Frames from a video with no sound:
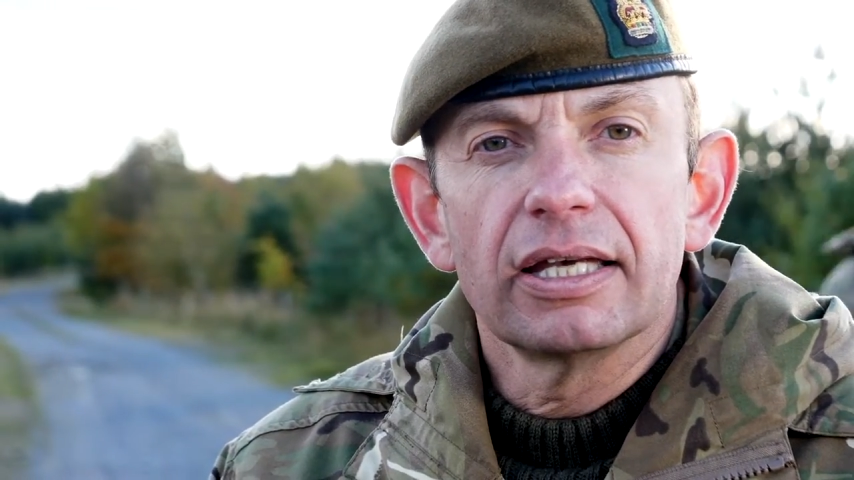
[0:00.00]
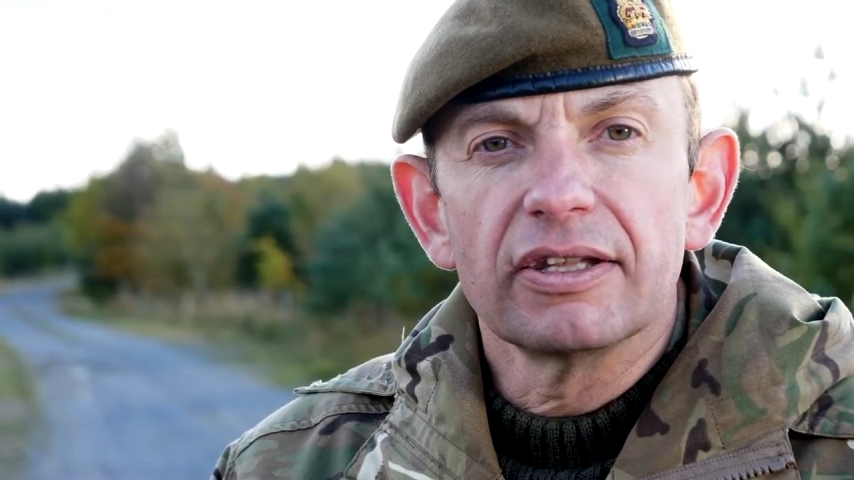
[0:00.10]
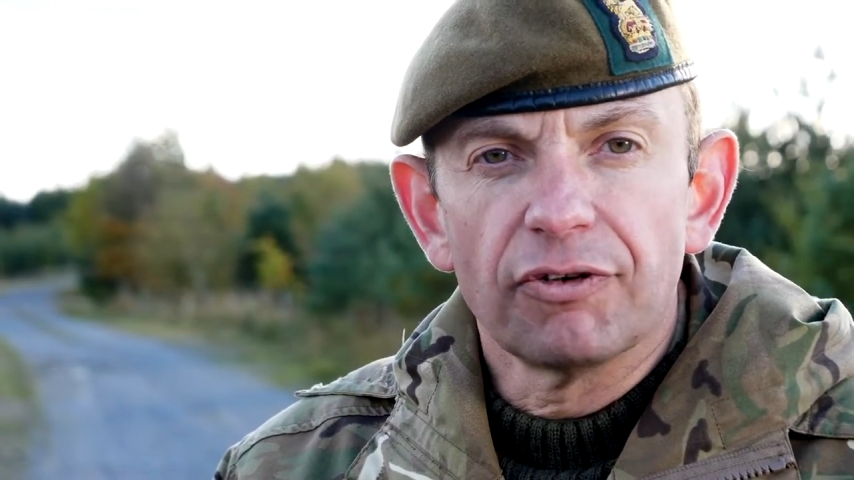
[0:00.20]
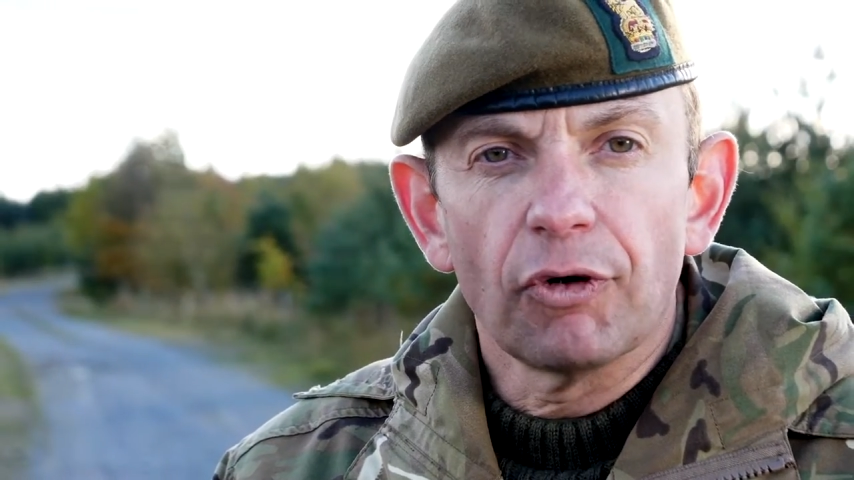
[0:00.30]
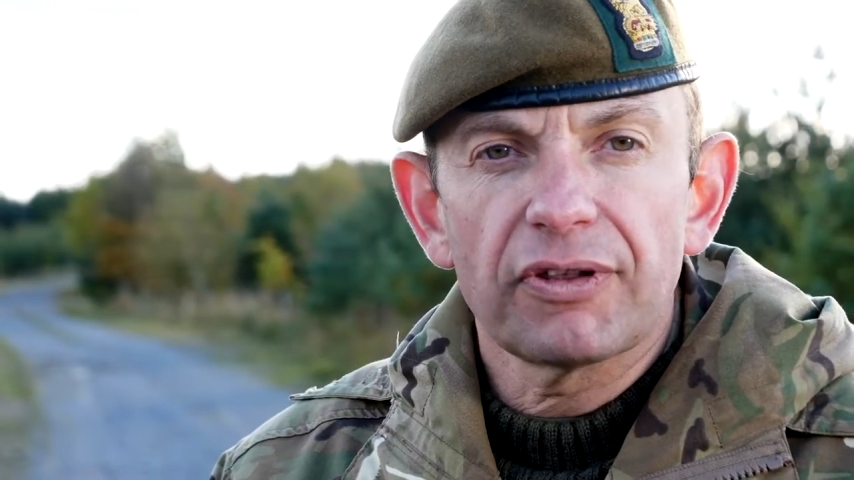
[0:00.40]

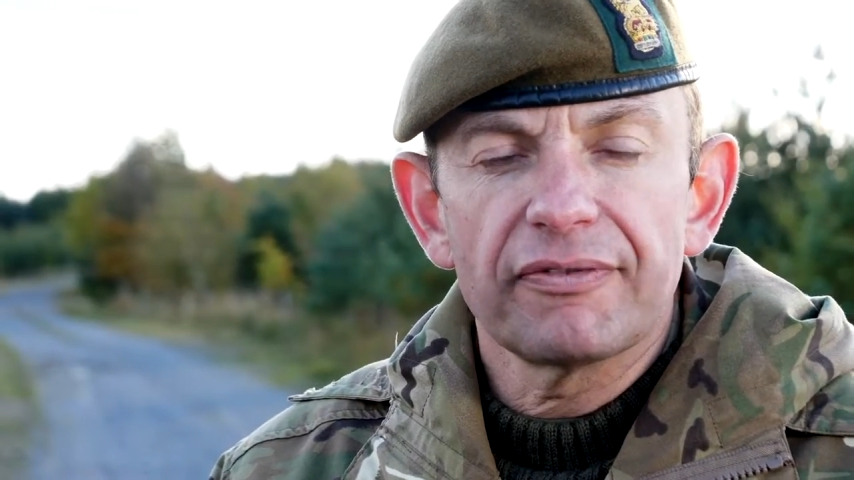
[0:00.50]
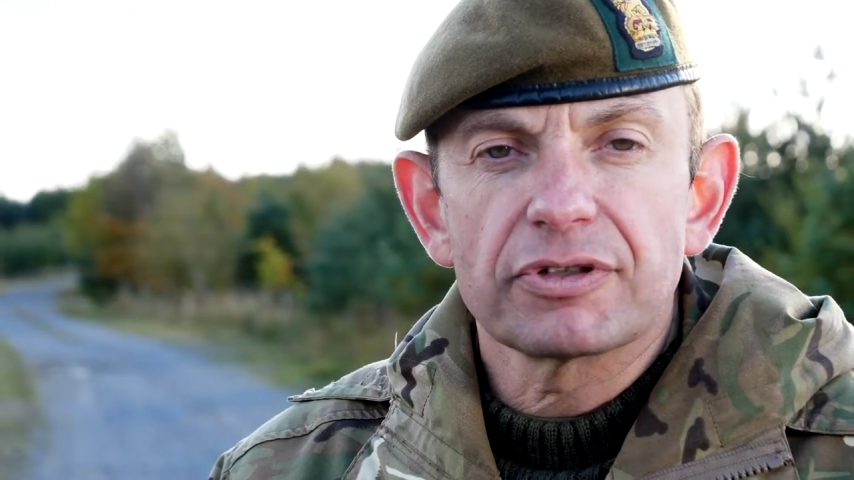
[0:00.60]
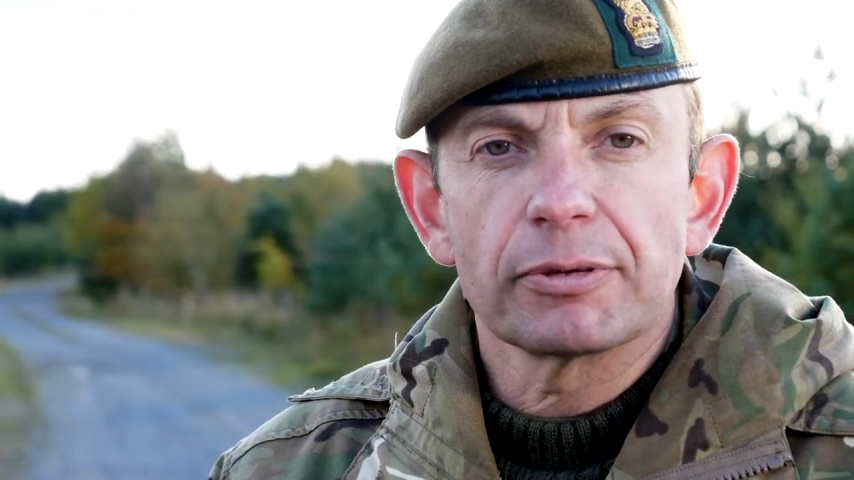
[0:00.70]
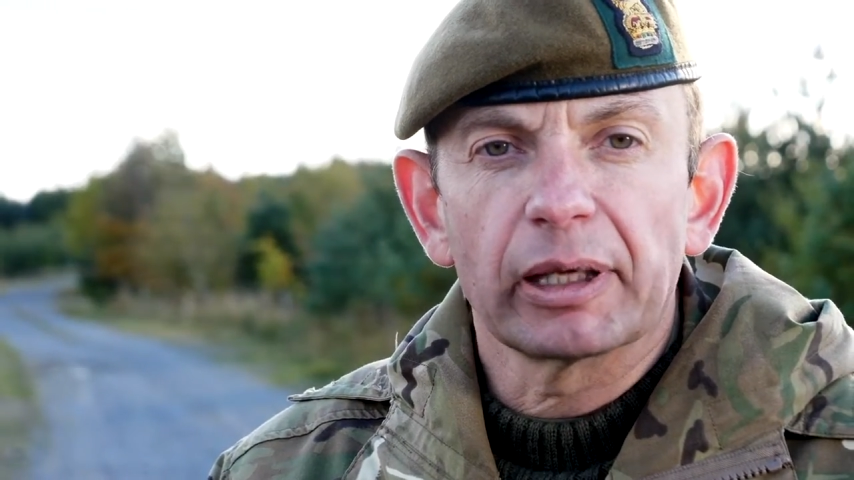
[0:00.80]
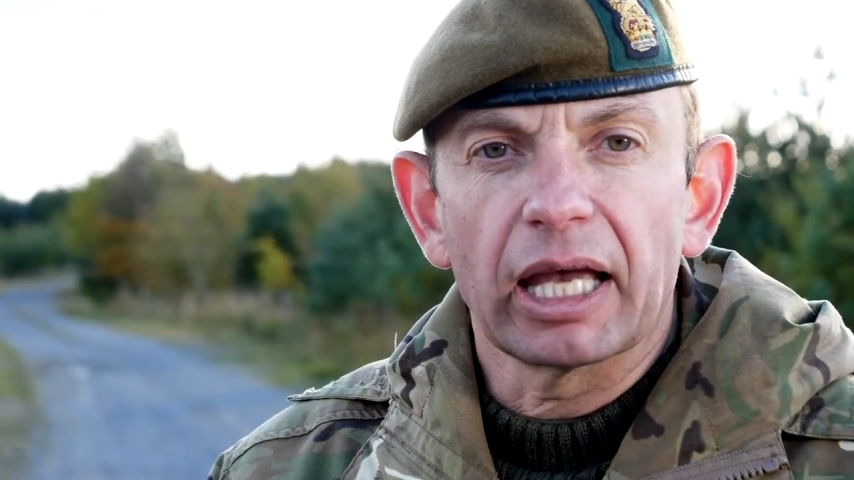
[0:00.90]
the 4th
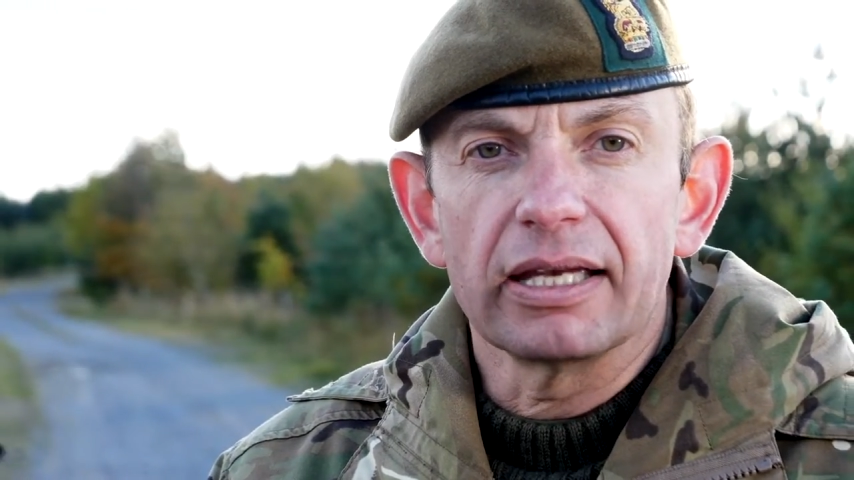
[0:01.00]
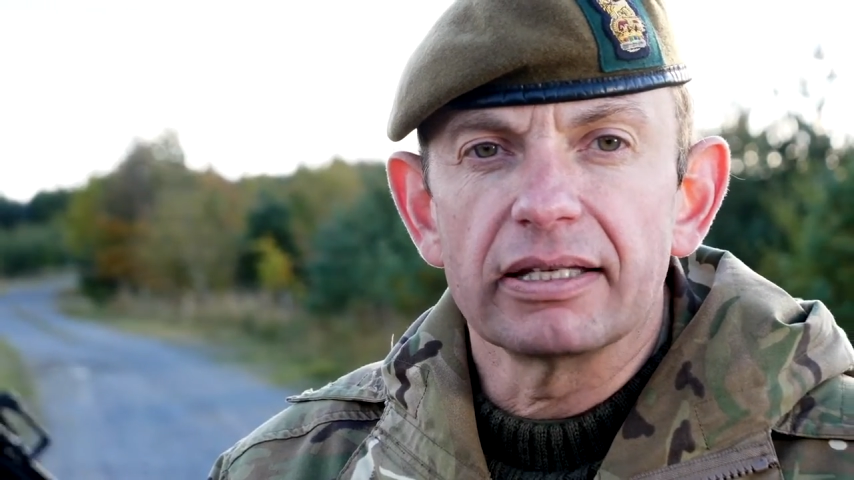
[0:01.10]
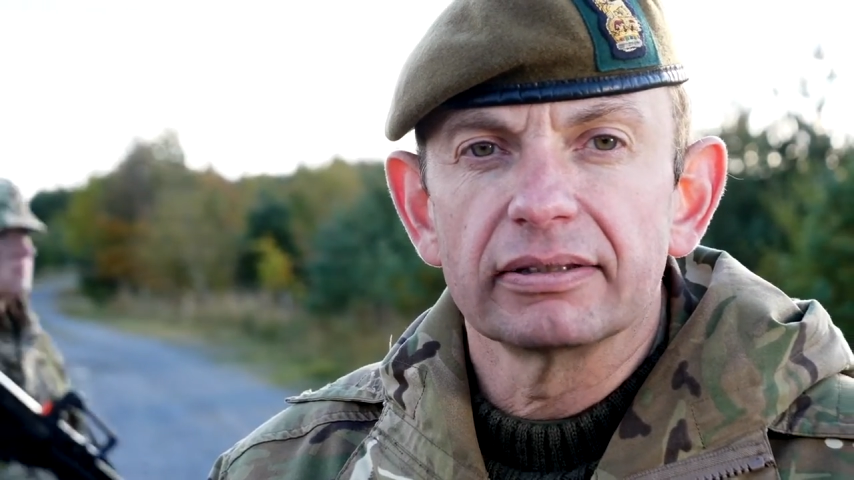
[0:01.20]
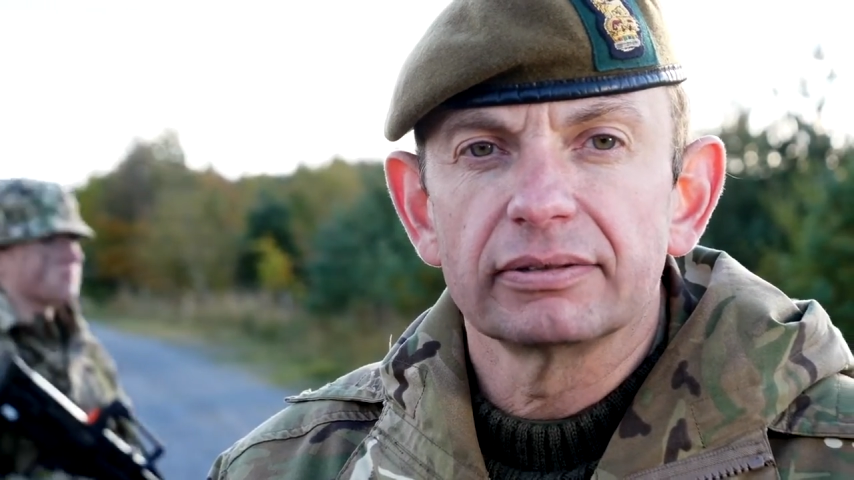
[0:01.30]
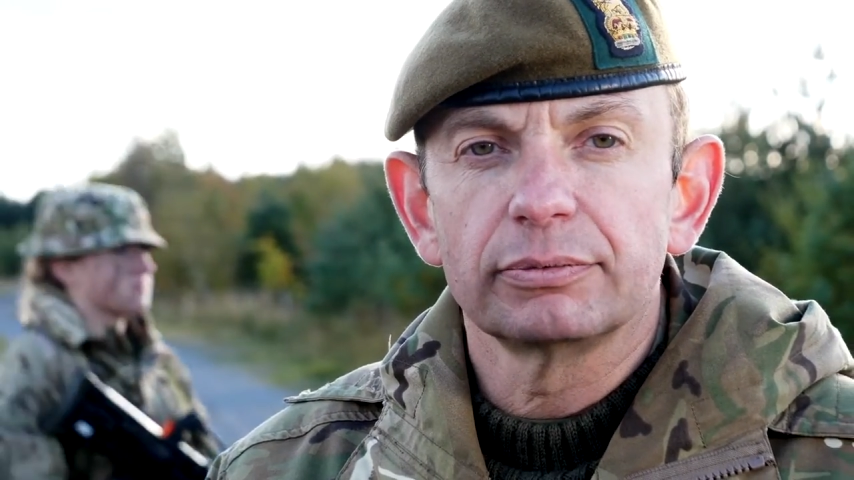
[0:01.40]
Infantry Brigade,